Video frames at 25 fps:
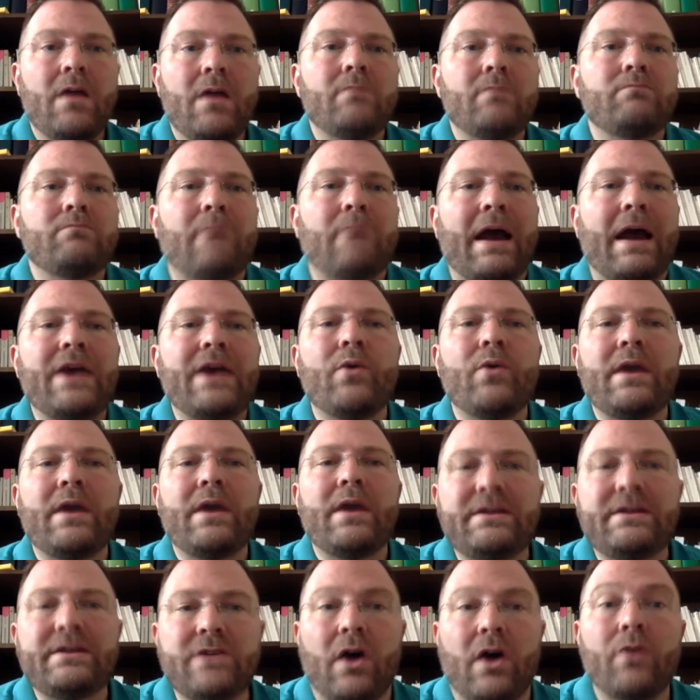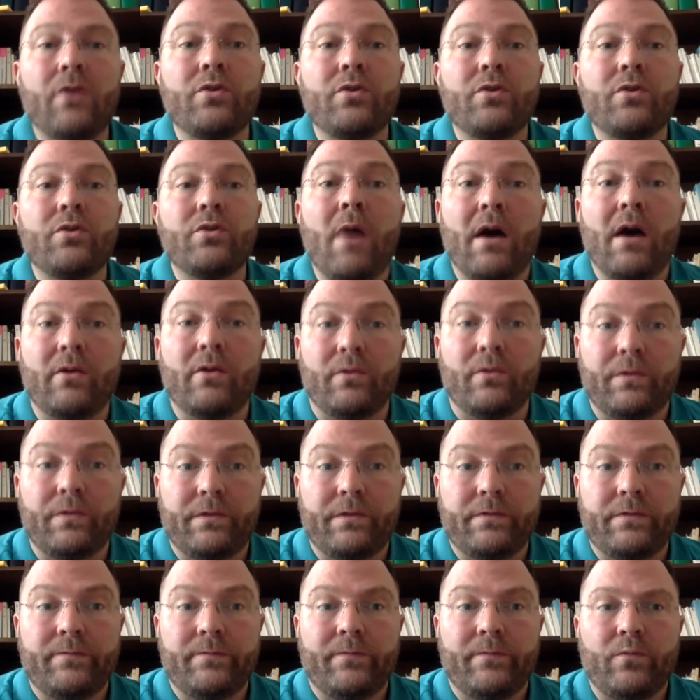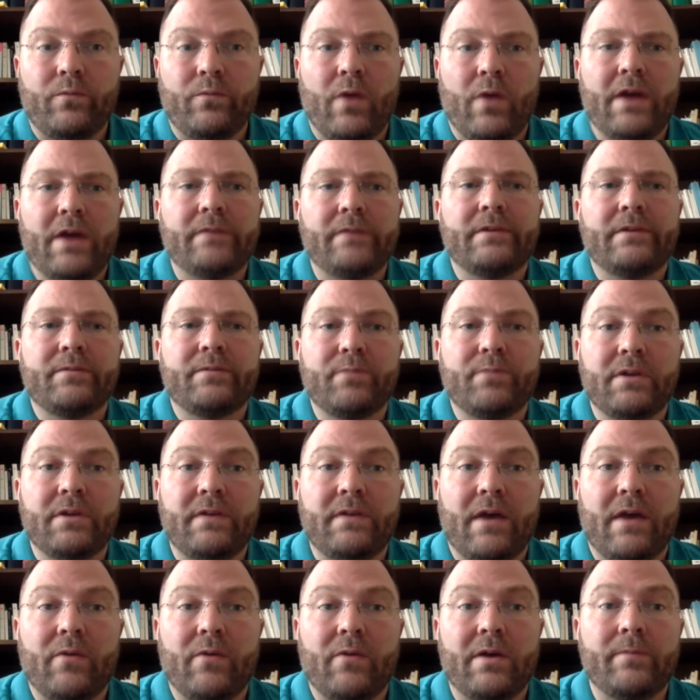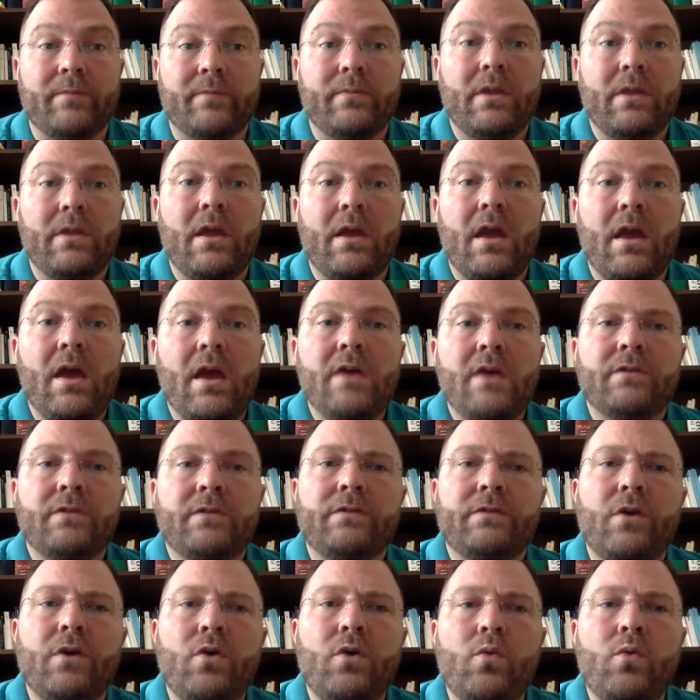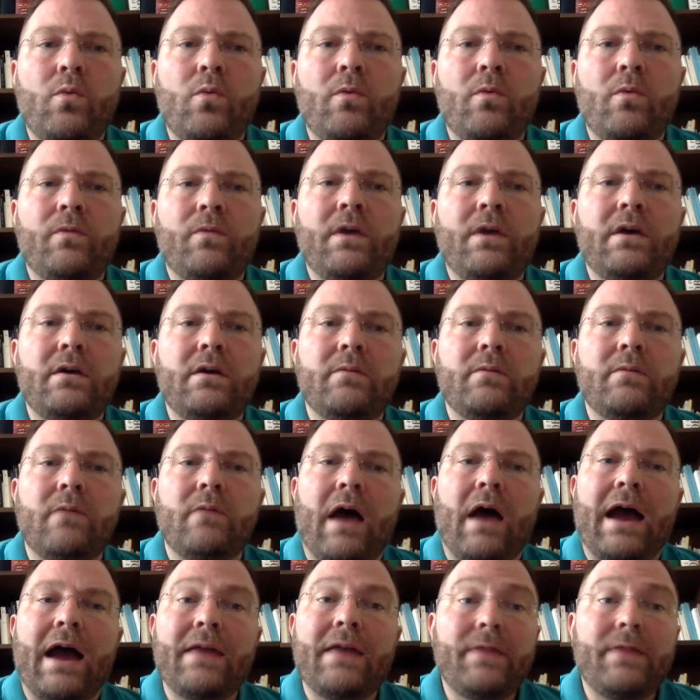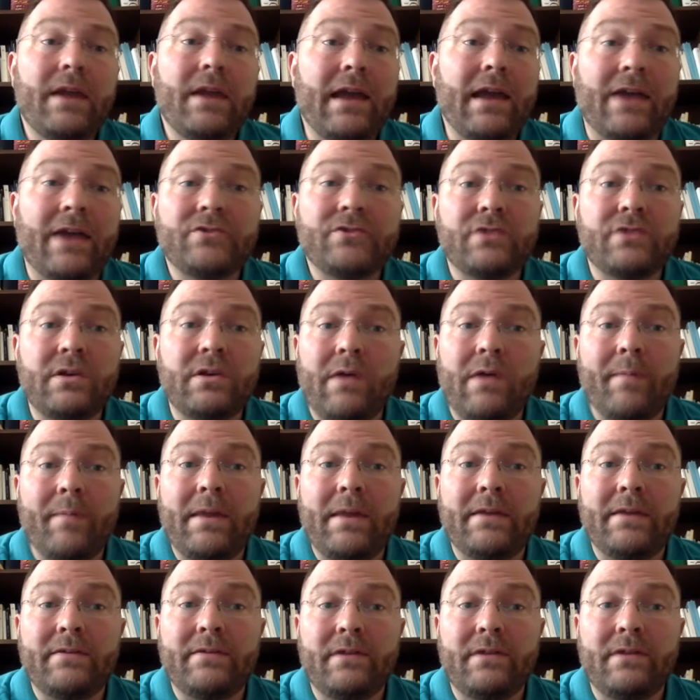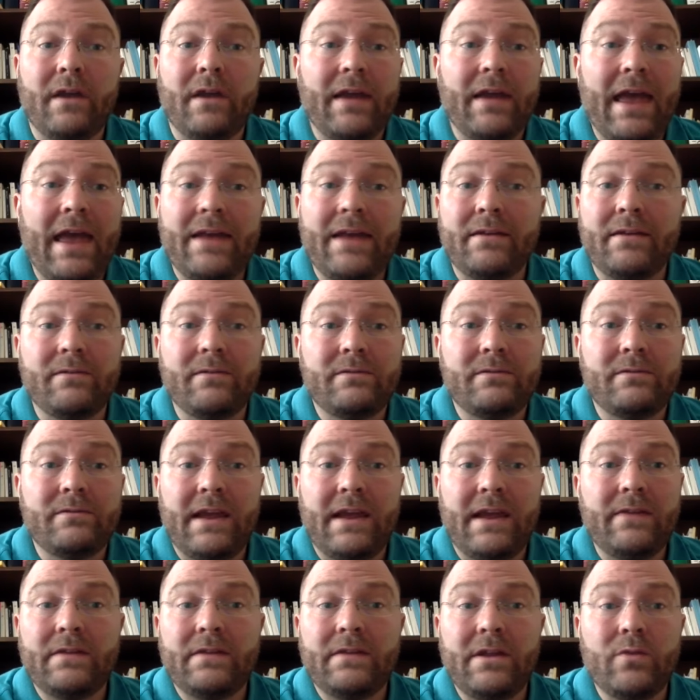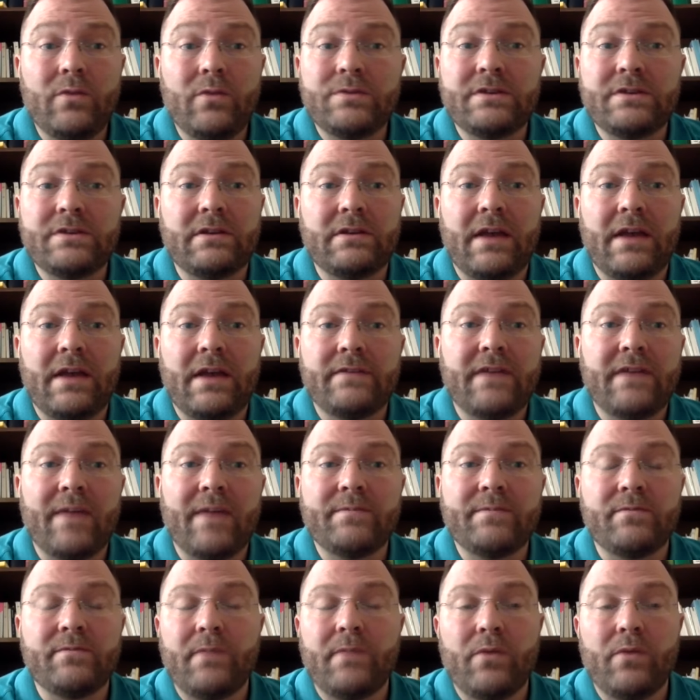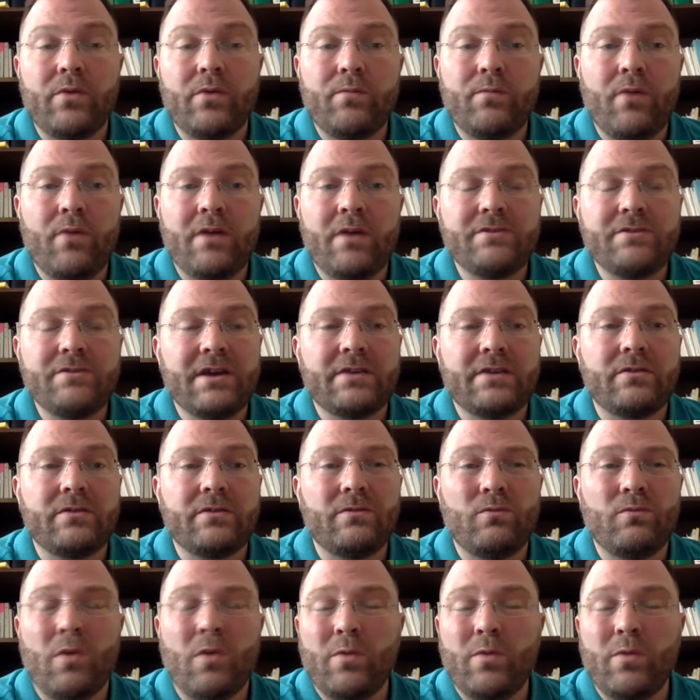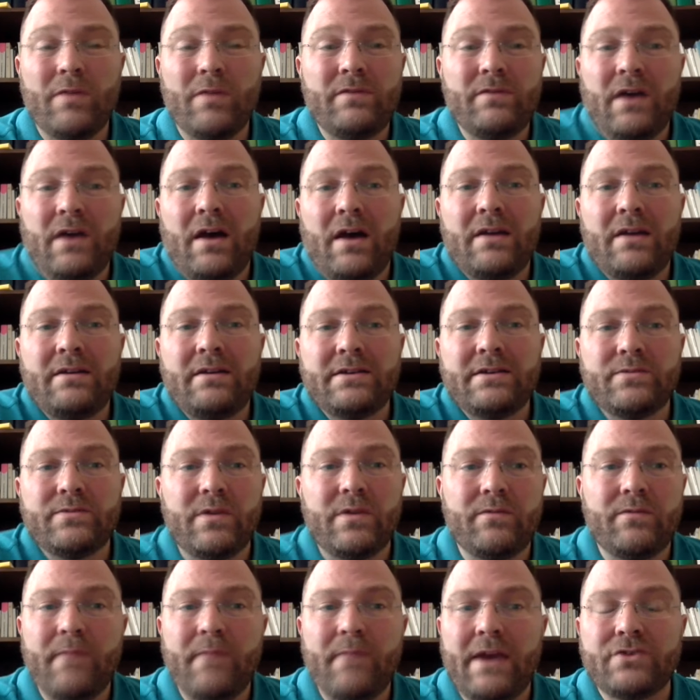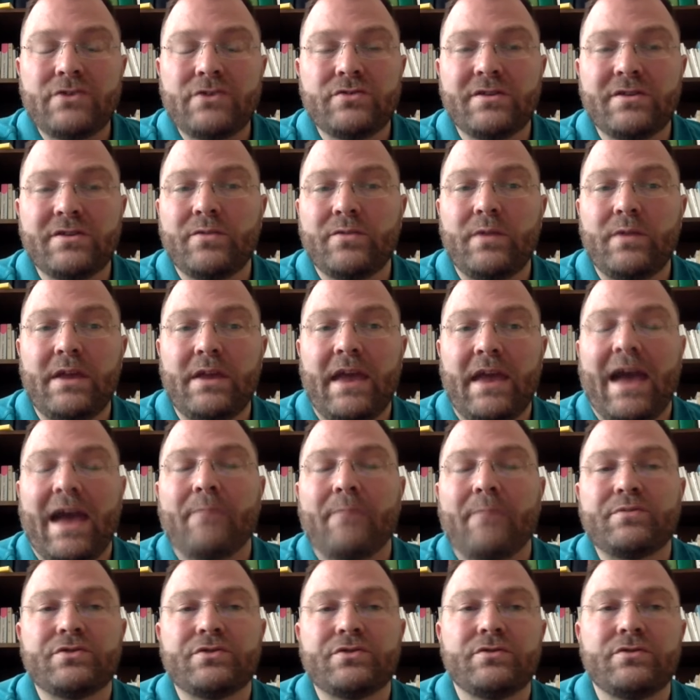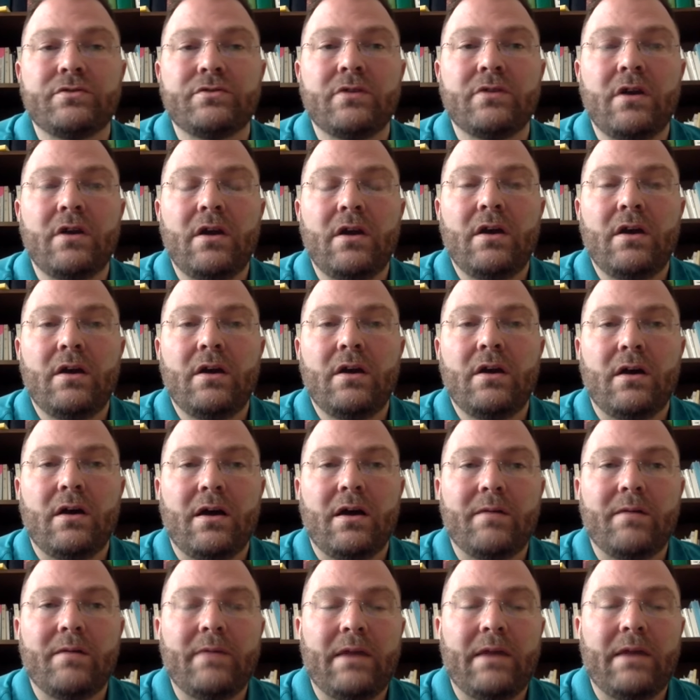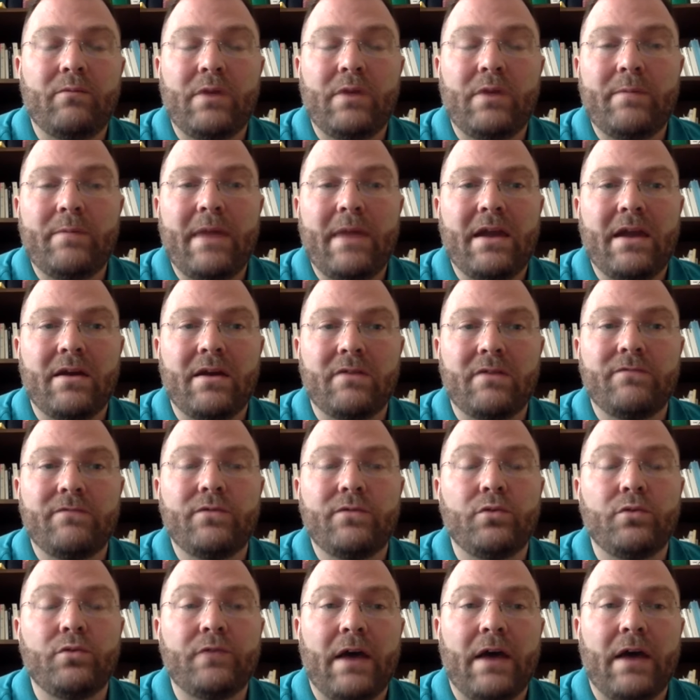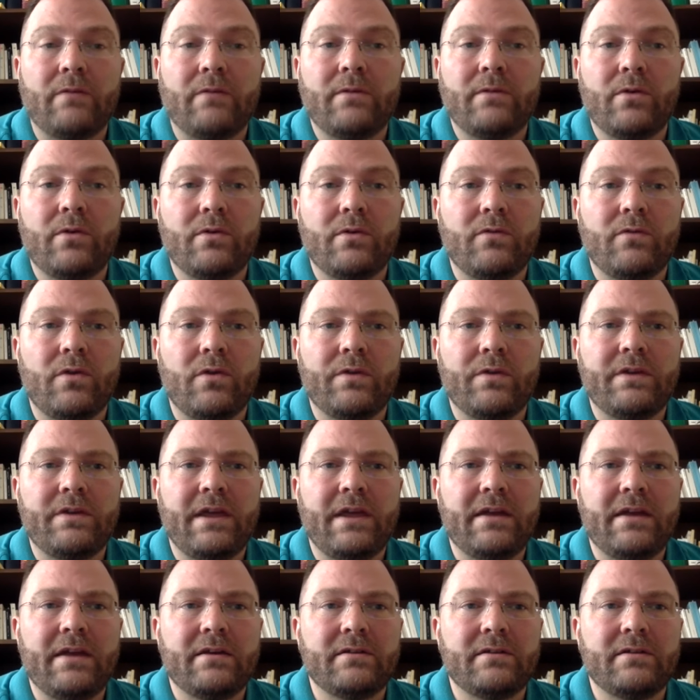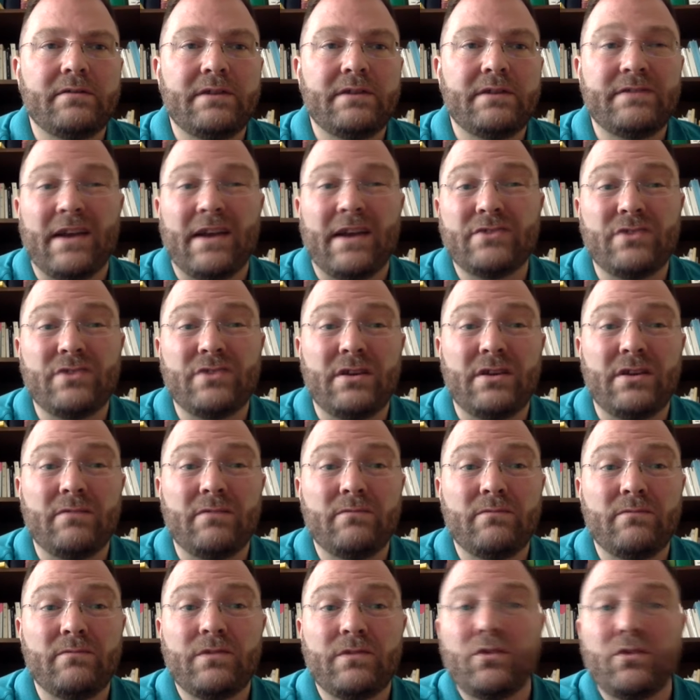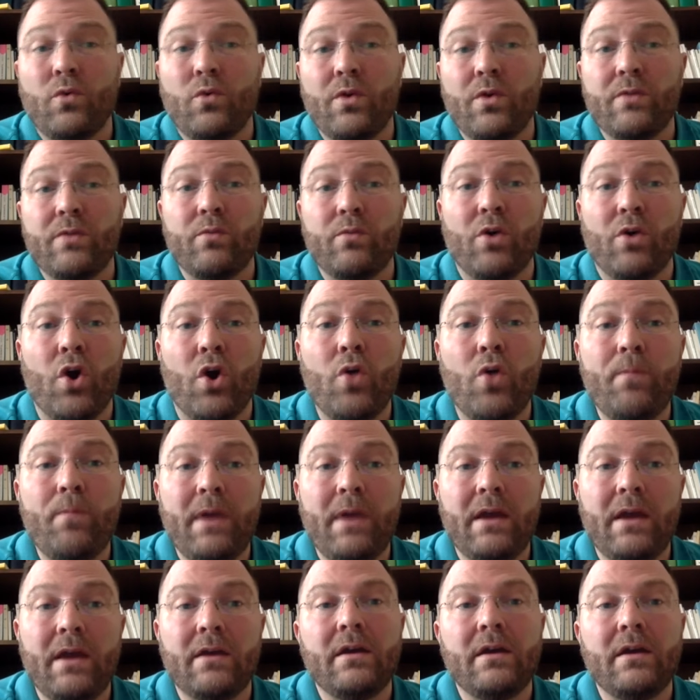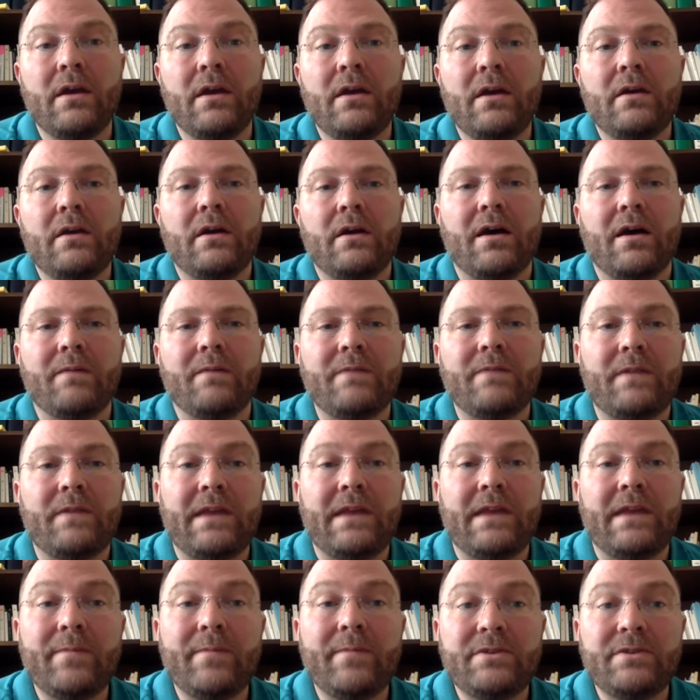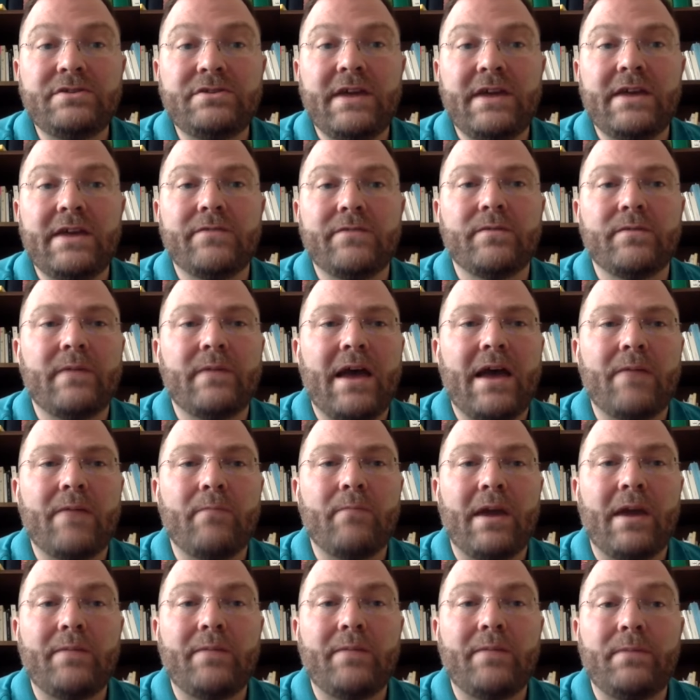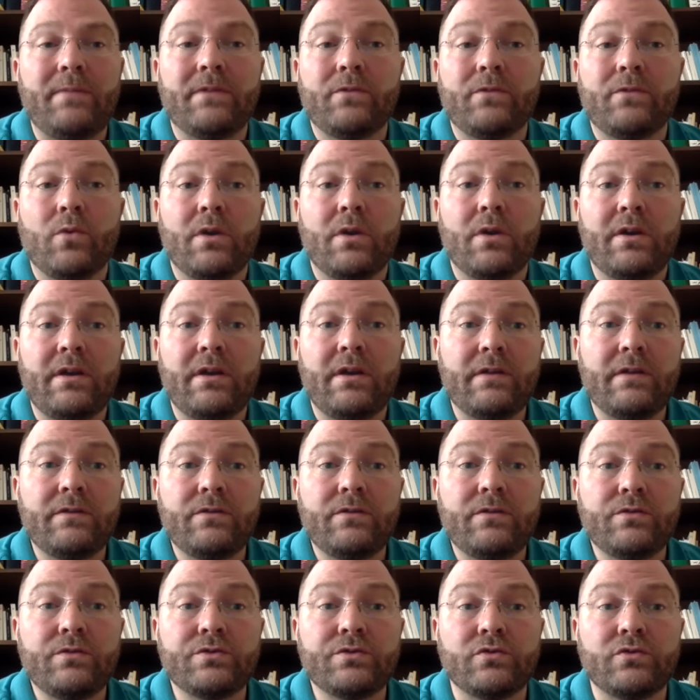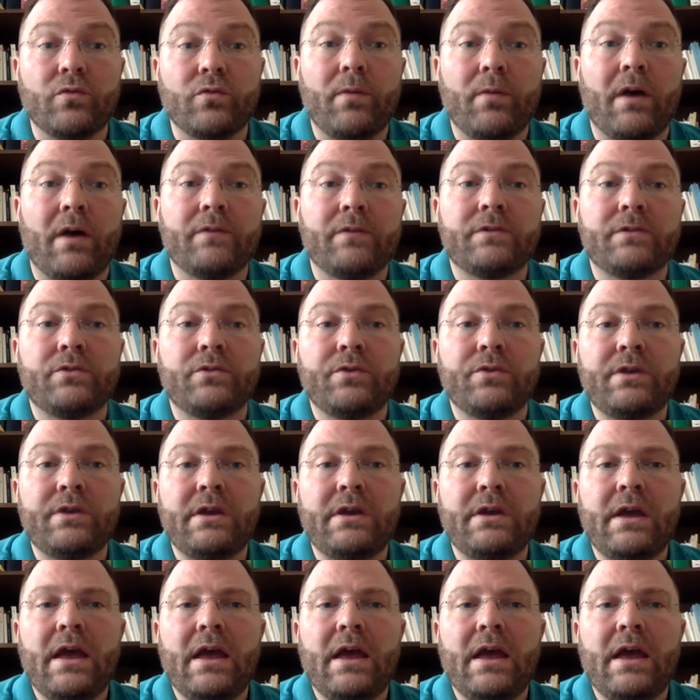migrated to other models right let's put it that way so the i think actually i mean again take the linguistic landscapes of beirut project what we've done is we've made sure that we capture um, and we make a full download of all the data. It's actually stored. We're hoping um, that the image data from that might be stored in an institutional repository,